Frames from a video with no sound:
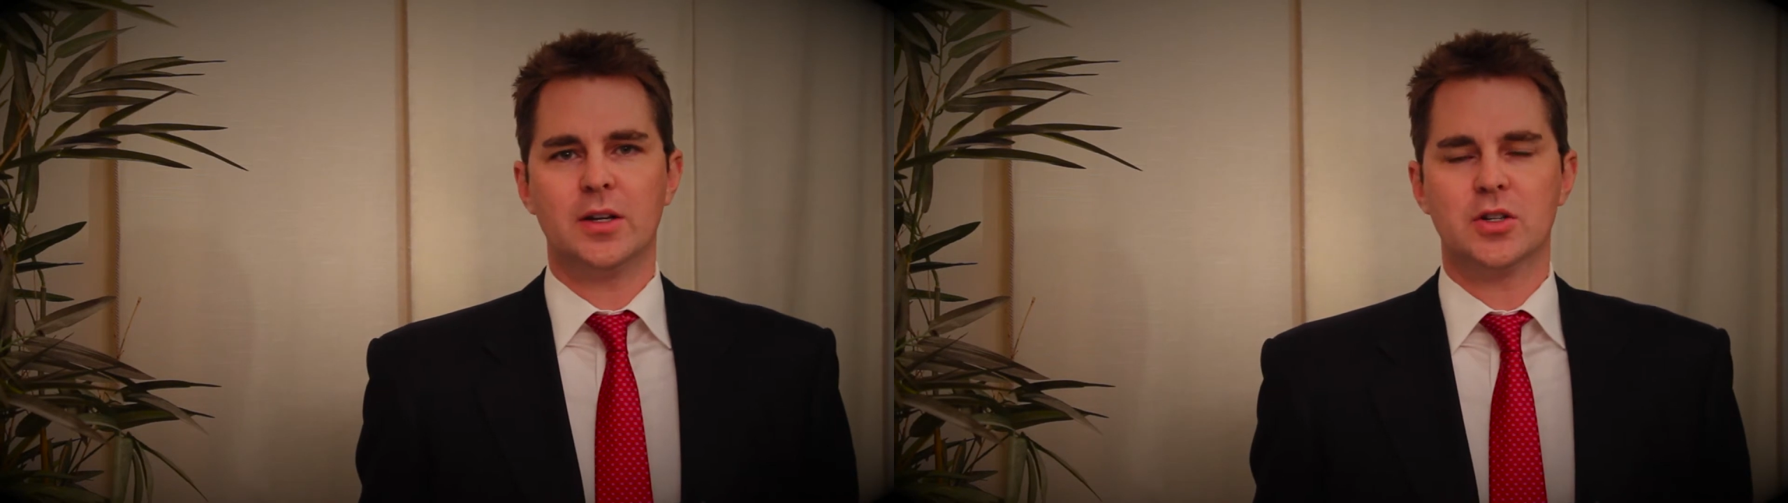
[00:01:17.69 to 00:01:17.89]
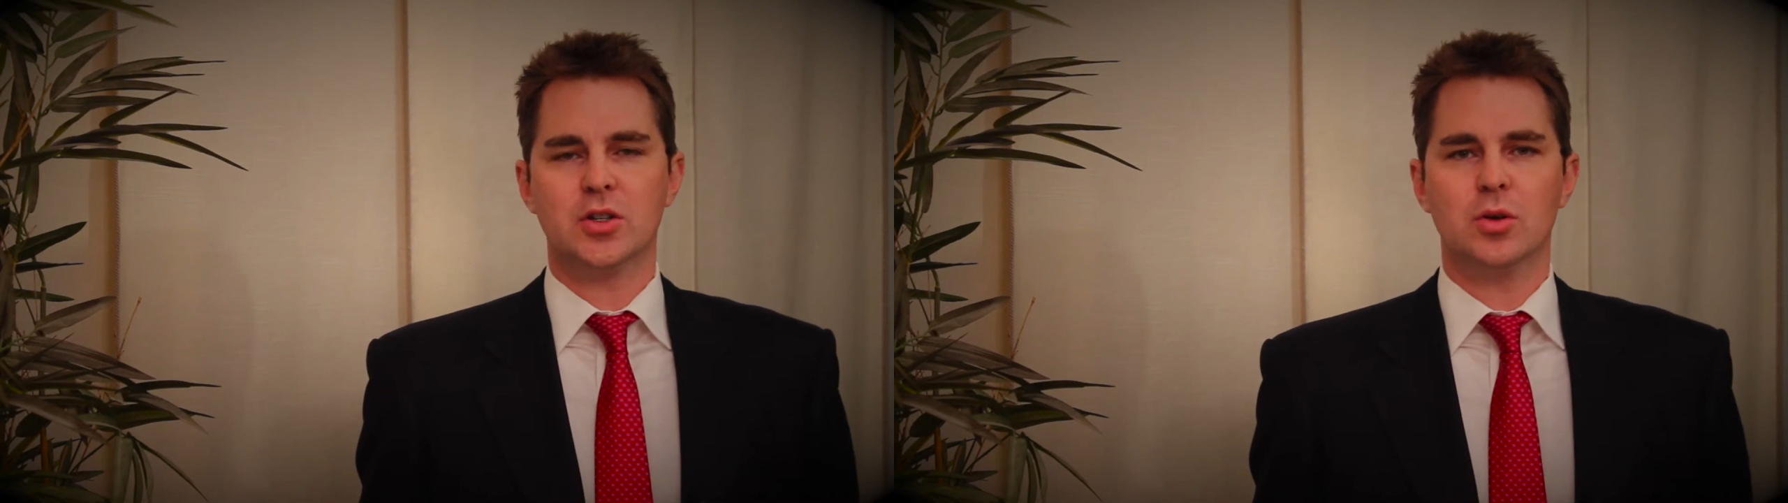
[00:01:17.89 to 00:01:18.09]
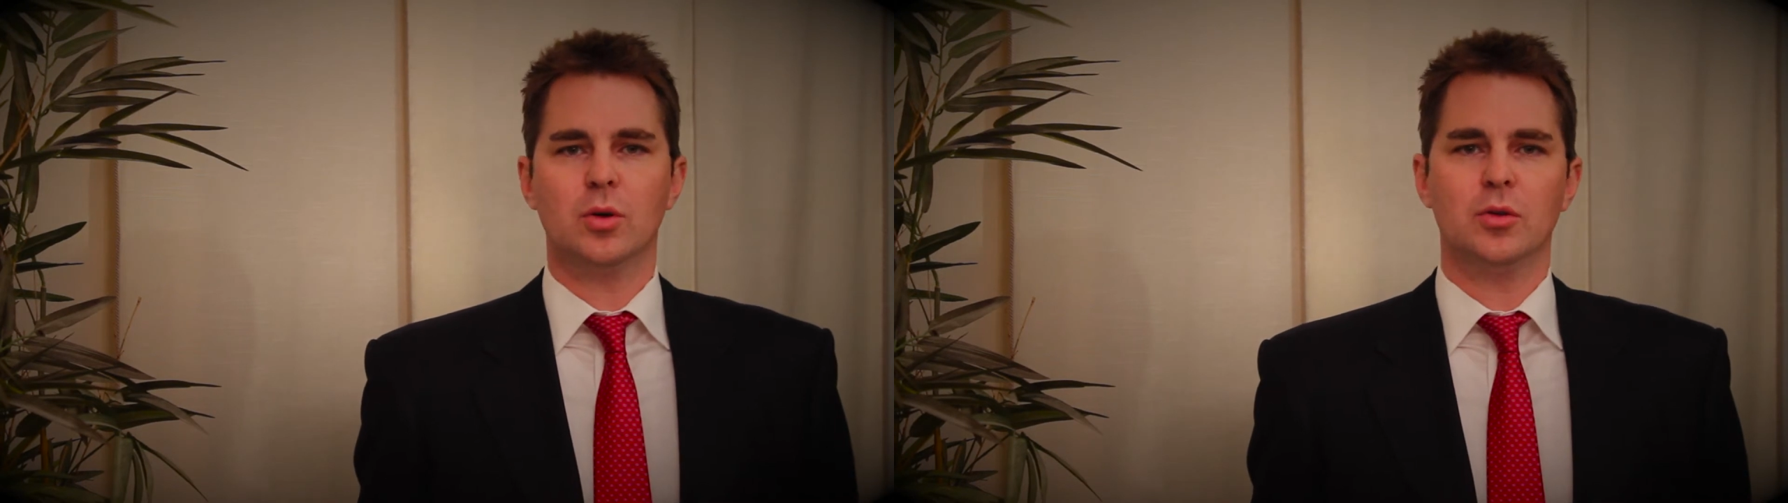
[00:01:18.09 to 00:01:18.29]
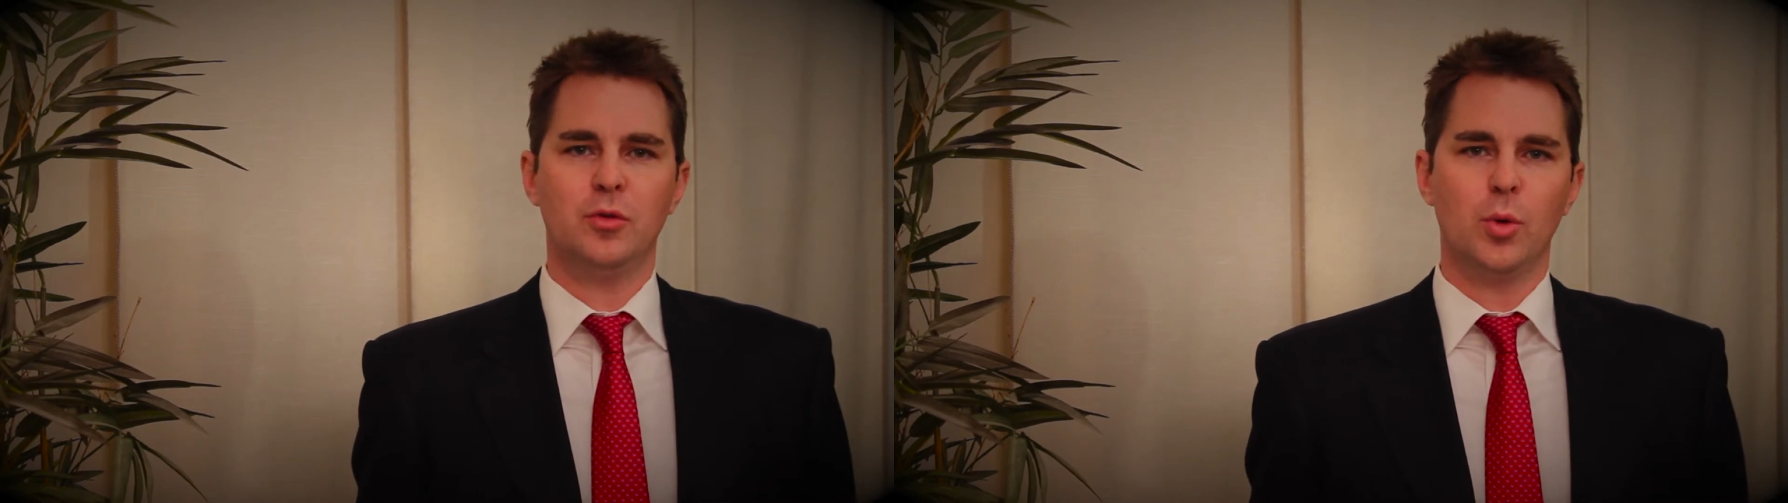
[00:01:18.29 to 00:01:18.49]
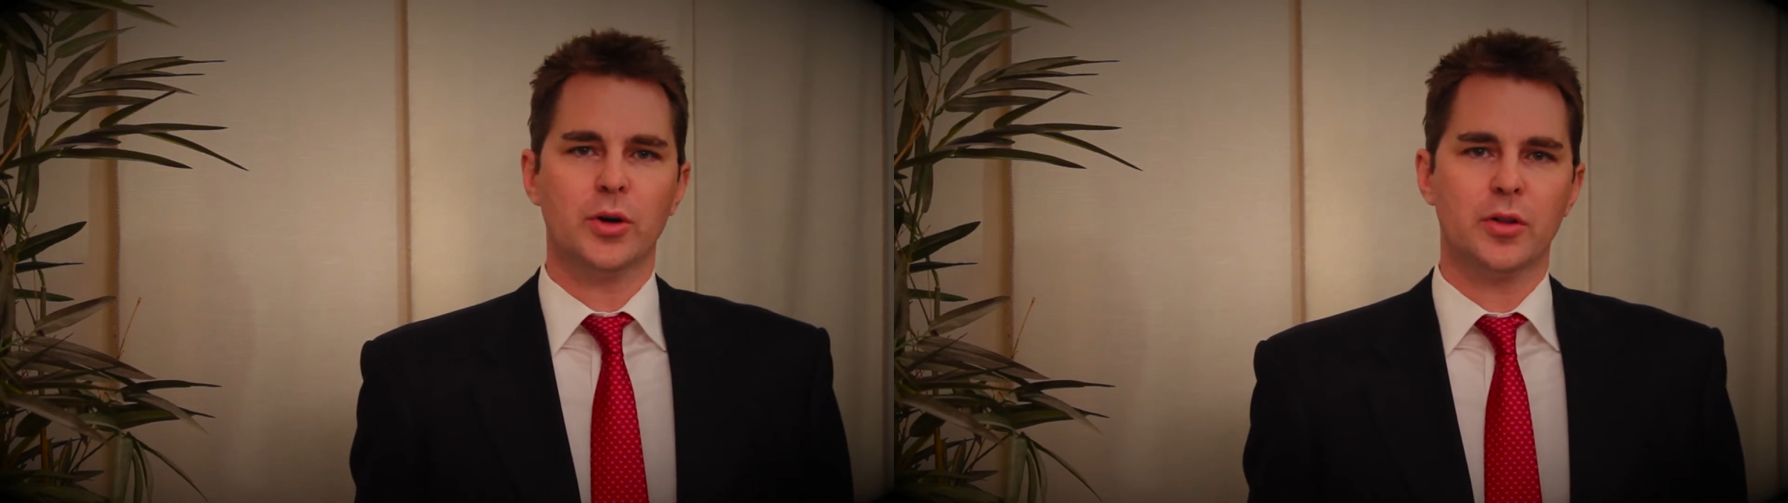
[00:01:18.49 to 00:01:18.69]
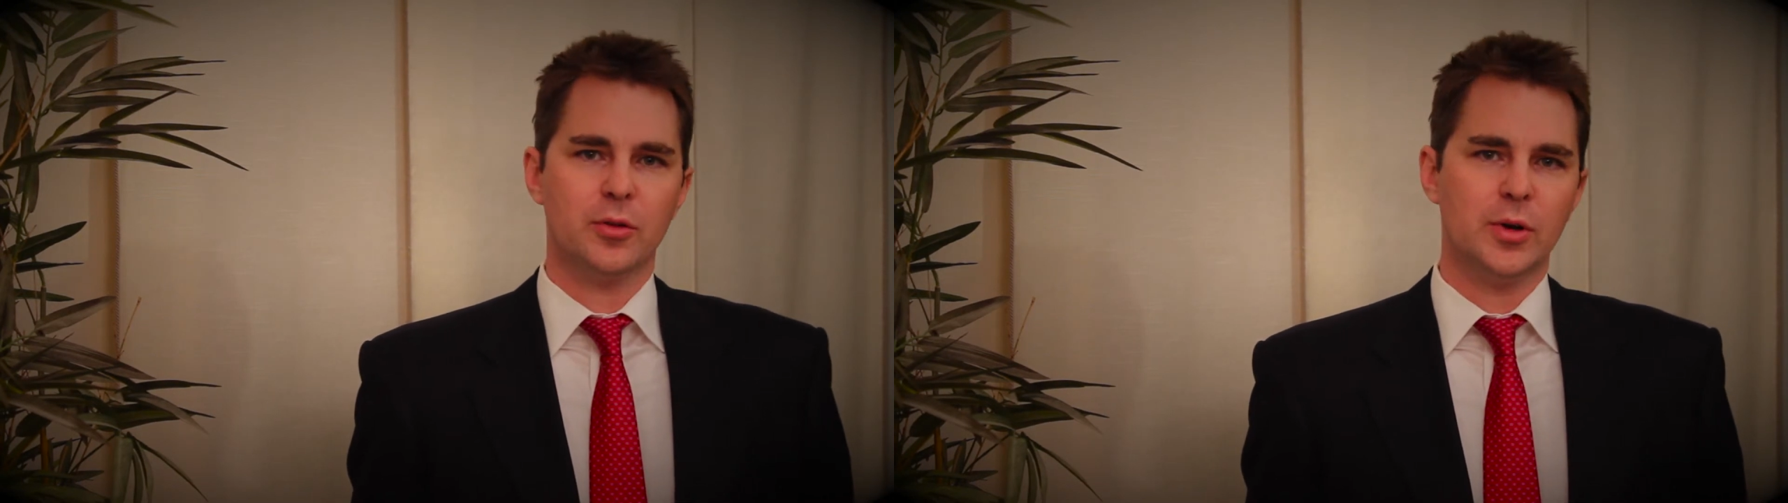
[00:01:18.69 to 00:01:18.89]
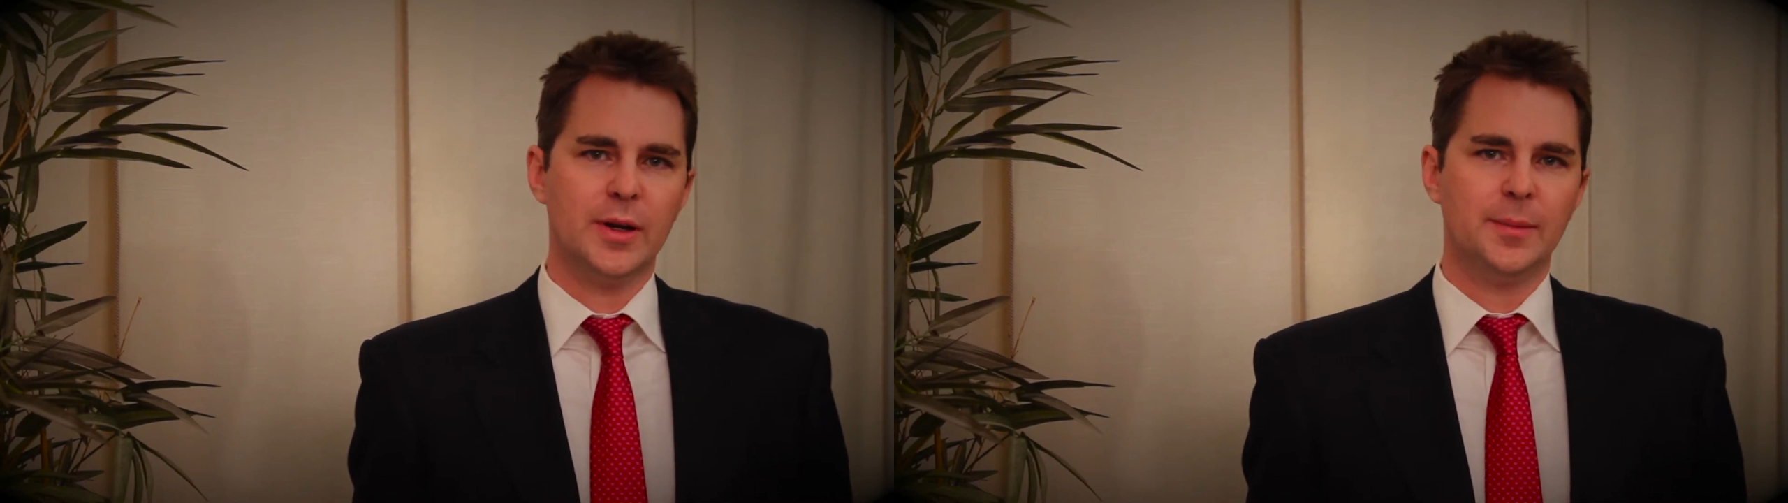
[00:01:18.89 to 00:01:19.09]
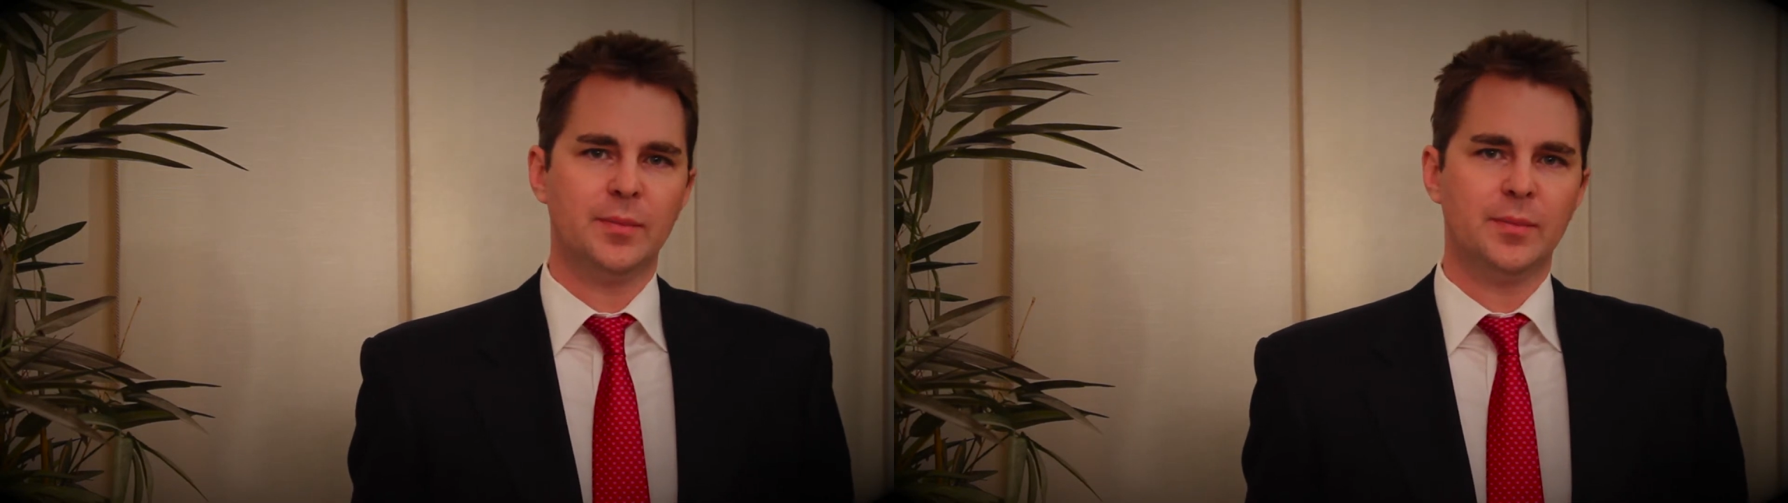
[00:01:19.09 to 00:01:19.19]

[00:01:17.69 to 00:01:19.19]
issue 4-3.